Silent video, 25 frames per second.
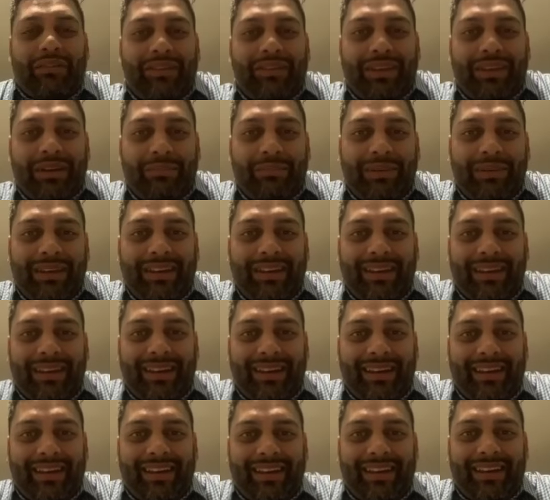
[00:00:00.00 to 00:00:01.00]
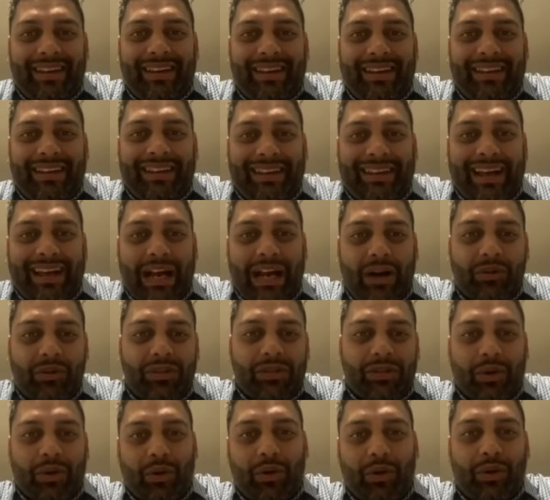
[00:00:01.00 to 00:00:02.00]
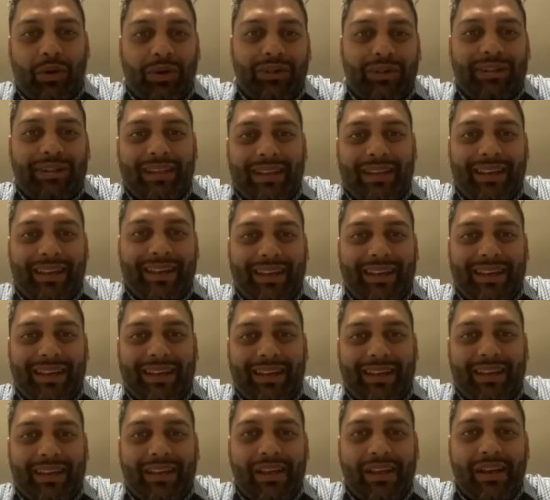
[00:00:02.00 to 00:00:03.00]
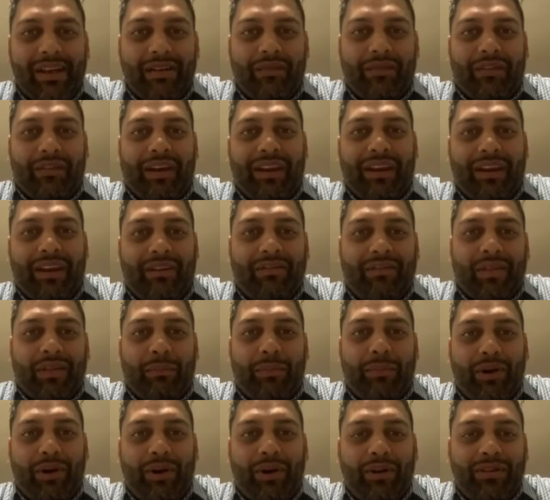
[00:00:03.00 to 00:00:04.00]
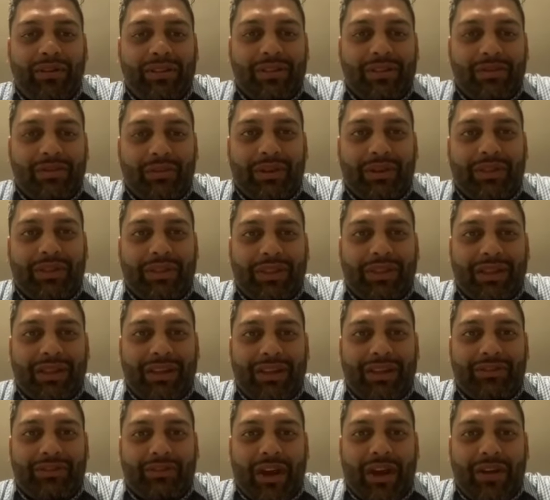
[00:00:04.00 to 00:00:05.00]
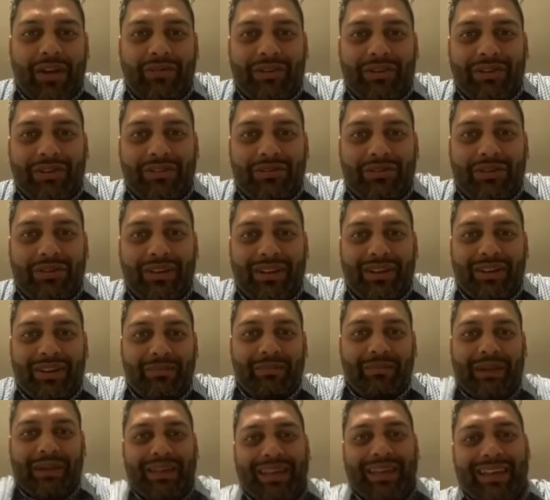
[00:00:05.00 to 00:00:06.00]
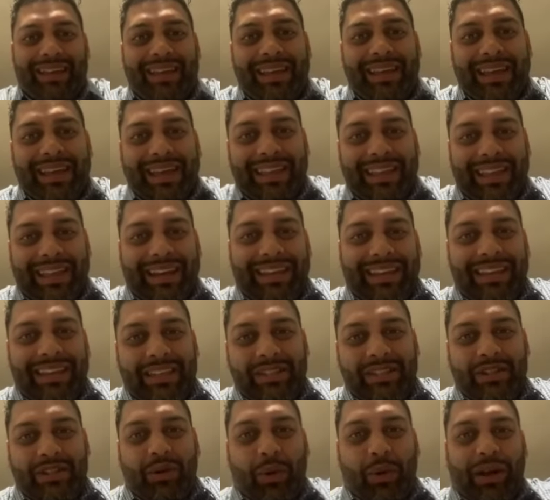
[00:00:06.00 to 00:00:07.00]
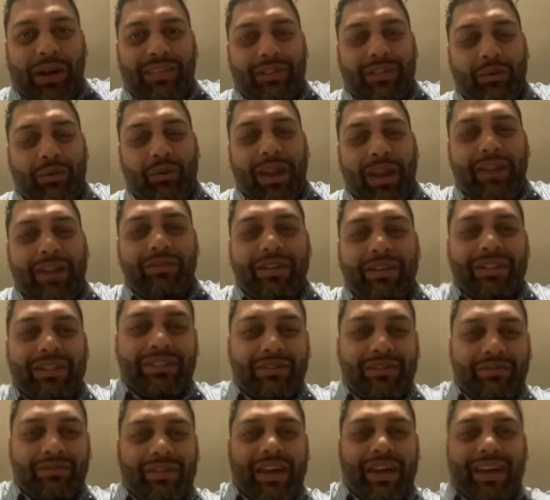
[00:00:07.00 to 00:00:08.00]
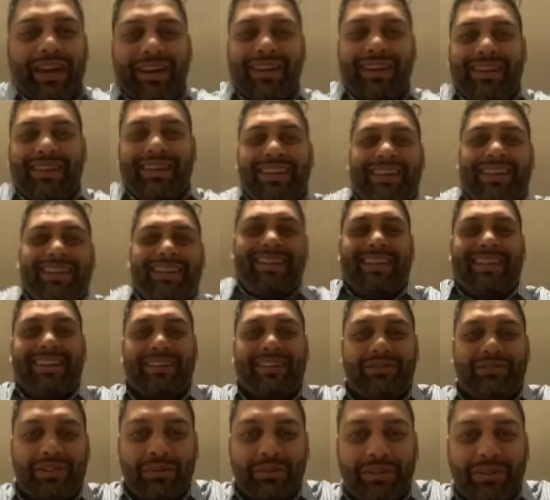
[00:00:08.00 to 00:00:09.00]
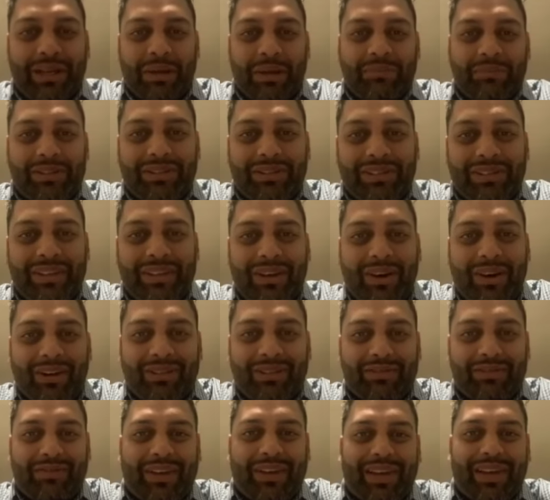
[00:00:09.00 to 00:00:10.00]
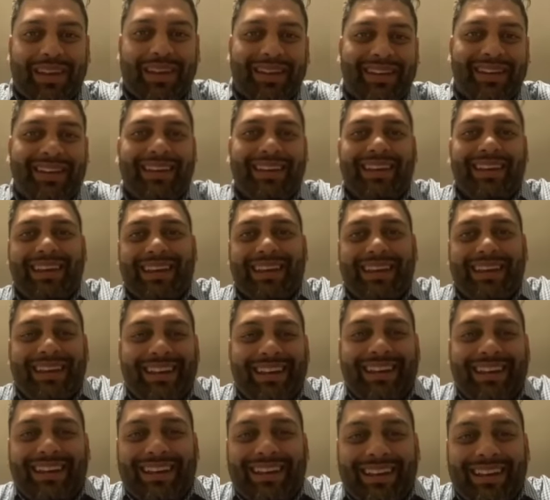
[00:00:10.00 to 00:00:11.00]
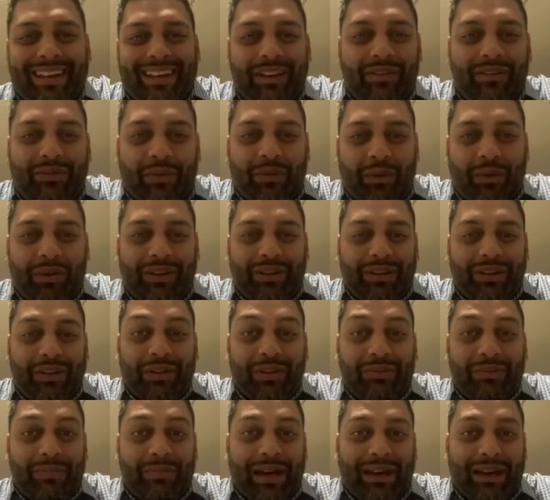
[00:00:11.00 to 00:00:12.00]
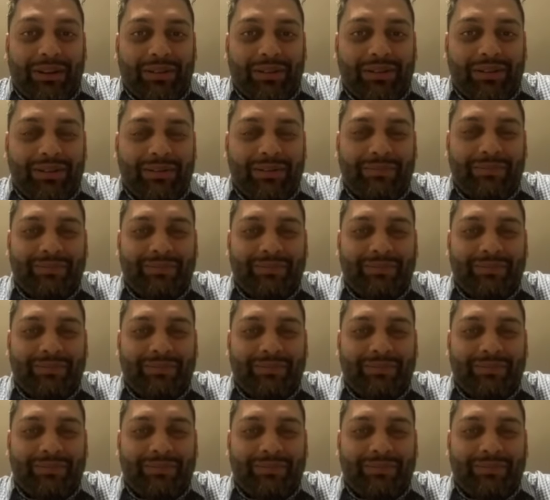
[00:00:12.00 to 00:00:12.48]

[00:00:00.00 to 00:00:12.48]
going to be a household fighting of the birds with Trav and Serena, being that he's quite the Ravens fan and she becomes a Seahawks fan. Look forward to those battles.